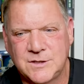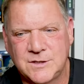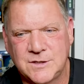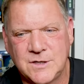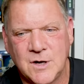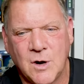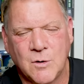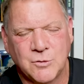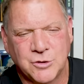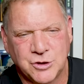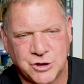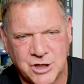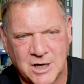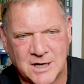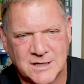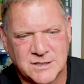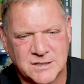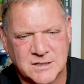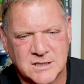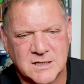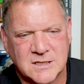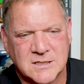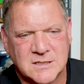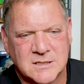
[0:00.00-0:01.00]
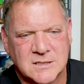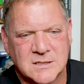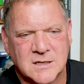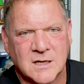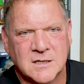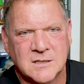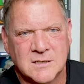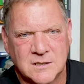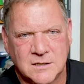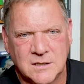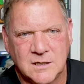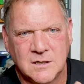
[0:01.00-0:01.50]
Don't judge this
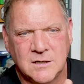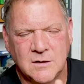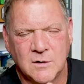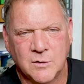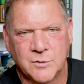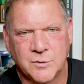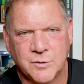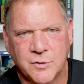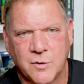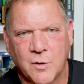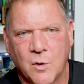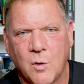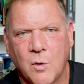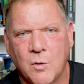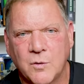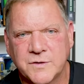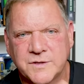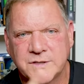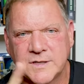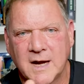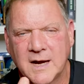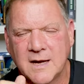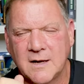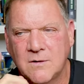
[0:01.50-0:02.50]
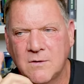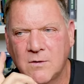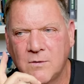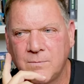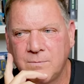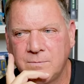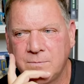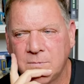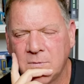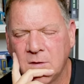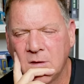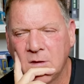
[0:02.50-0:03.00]
until you go through the whole cycle.
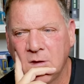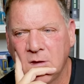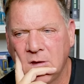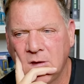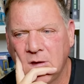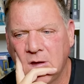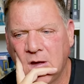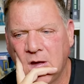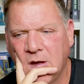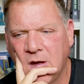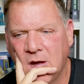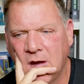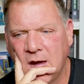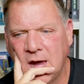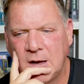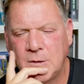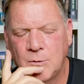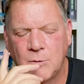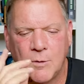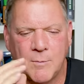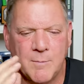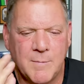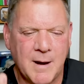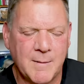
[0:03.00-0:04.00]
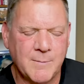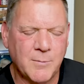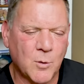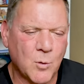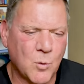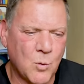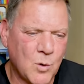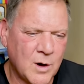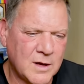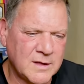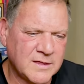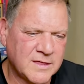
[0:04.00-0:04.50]
Uh, and remember
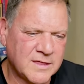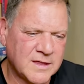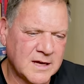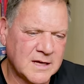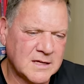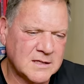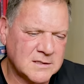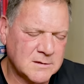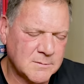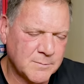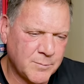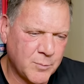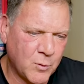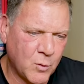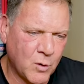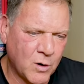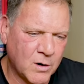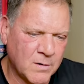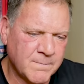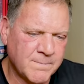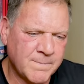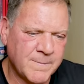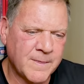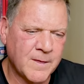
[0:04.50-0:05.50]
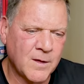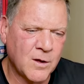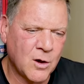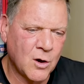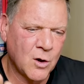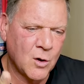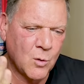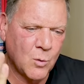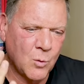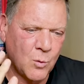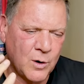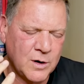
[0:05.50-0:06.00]
one thing that's important.
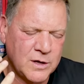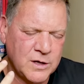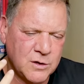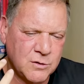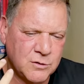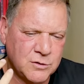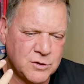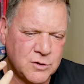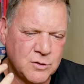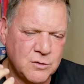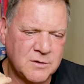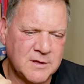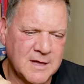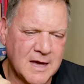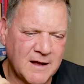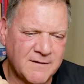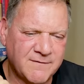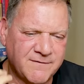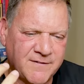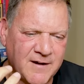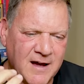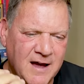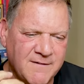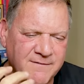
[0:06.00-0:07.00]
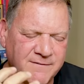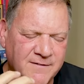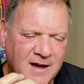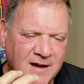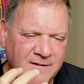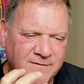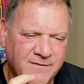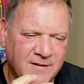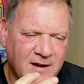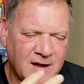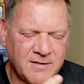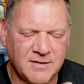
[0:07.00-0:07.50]
When you do that five,
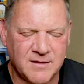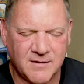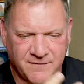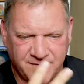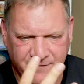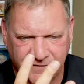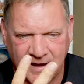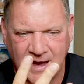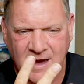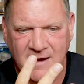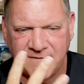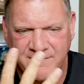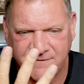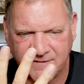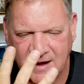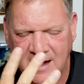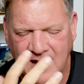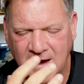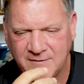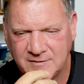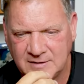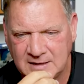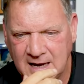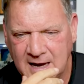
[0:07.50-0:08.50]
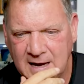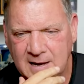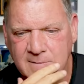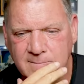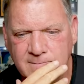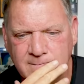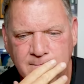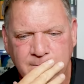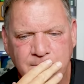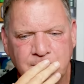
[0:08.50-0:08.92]
five, five, the five, five day,